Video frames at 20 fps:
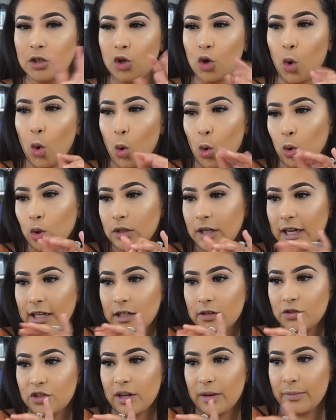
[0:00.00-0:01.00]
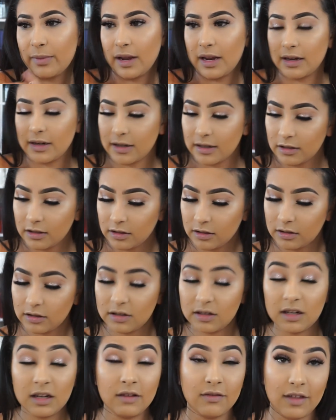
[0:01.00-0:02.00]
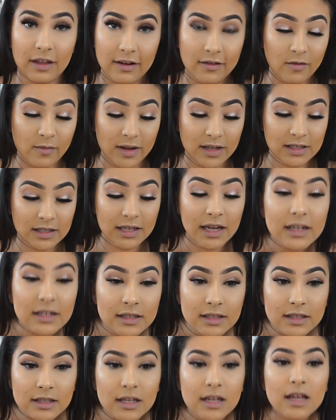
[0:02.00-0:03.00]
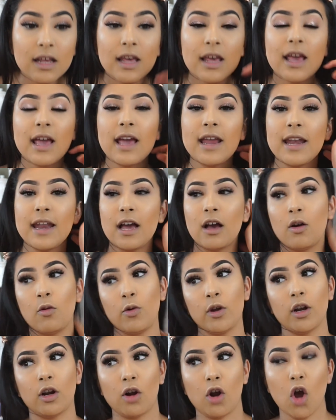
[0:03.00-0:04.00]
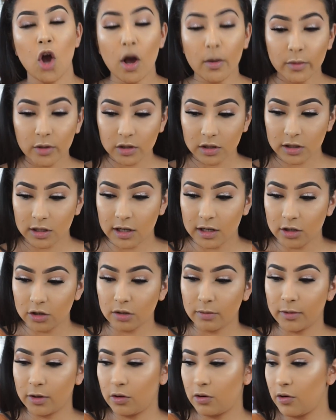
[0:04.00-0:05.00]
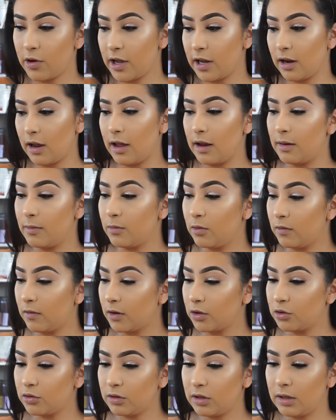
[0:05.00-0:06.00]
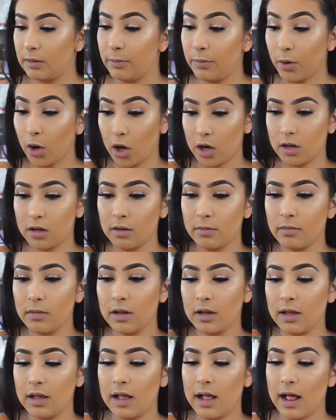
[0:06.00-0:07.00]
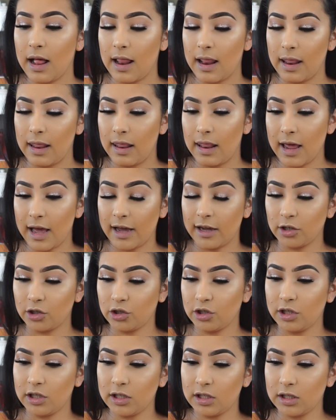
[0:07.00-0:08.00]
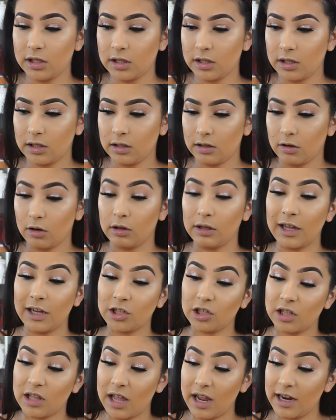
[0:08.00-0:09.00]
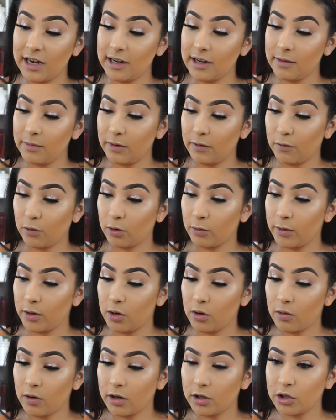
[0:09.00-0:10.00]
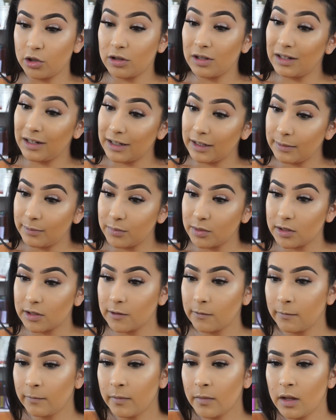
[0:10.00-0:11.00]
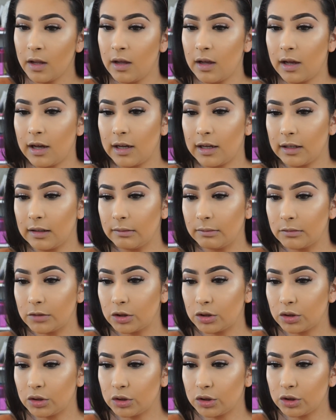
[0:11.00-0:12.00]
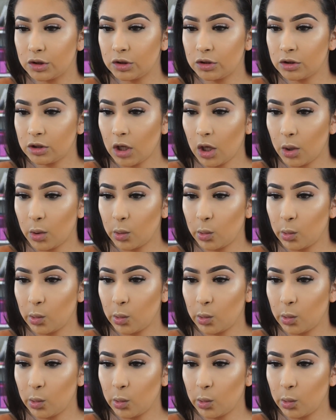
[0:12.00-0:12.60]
gold kind of champagne color, if that even made sense. And now we are almost done, so I'm going to go ahead and move on to the bottom lashes or lash line before we go on to the lips. So